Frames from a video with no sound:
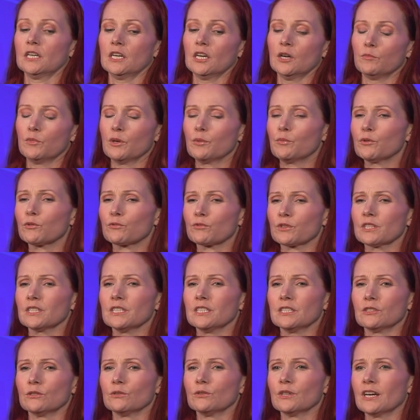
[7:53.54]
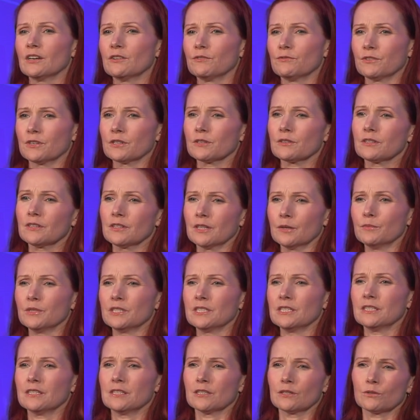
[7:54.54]
People really do have fairly
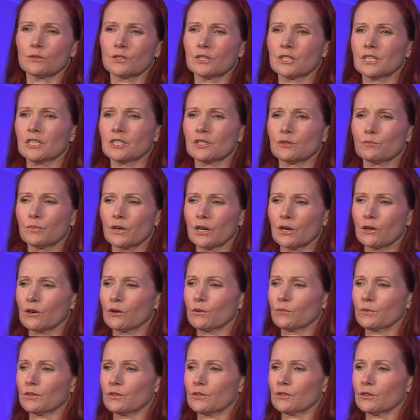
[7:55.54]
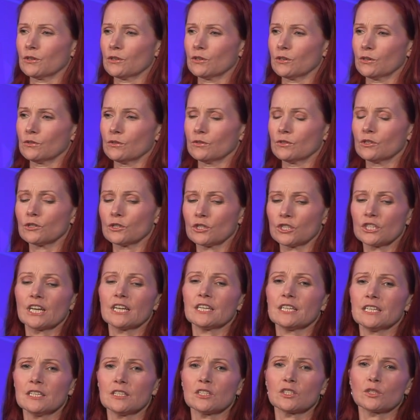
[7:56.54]
limited negotiation power with their
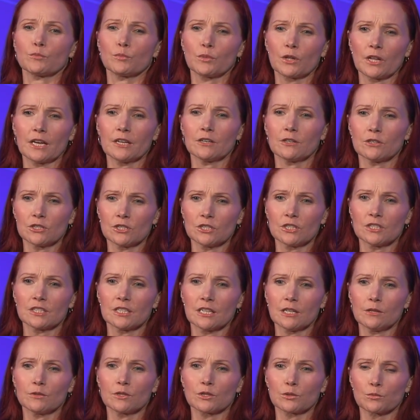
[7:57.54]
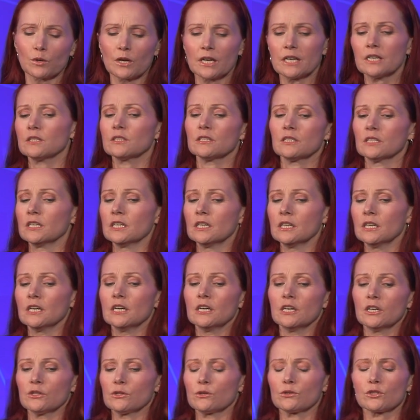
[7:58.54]
Chinese suppliers just now as well.
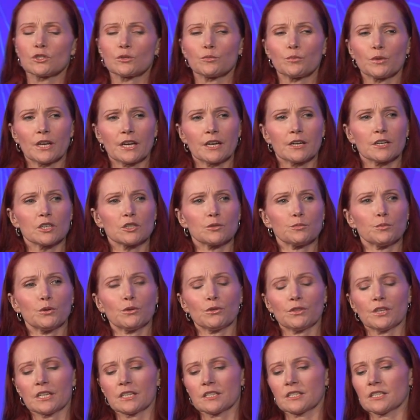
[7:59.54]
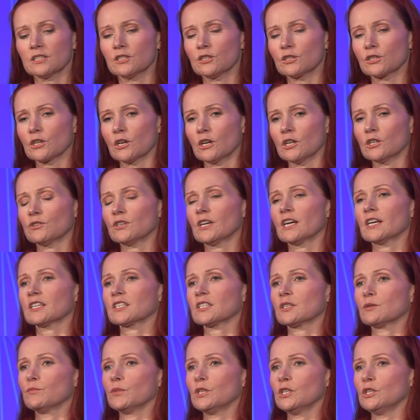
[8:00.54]
Those suppliers put things into contracts
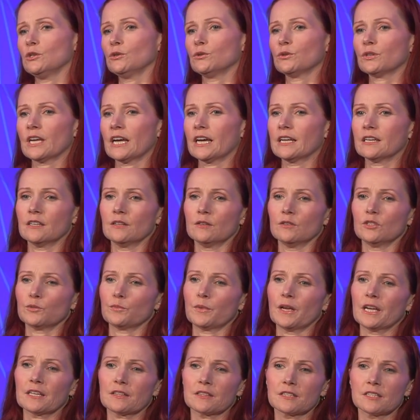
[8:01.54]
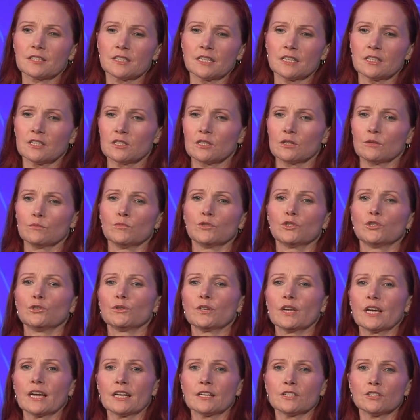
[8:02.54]
that mean you can't inspect the systems, you
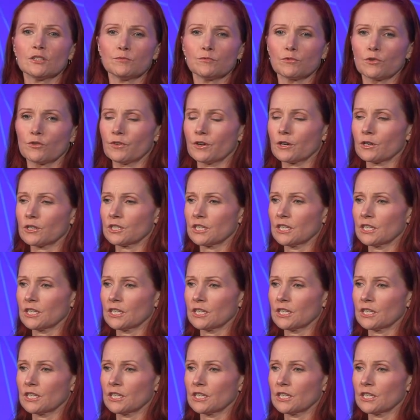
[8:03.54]
can't reverse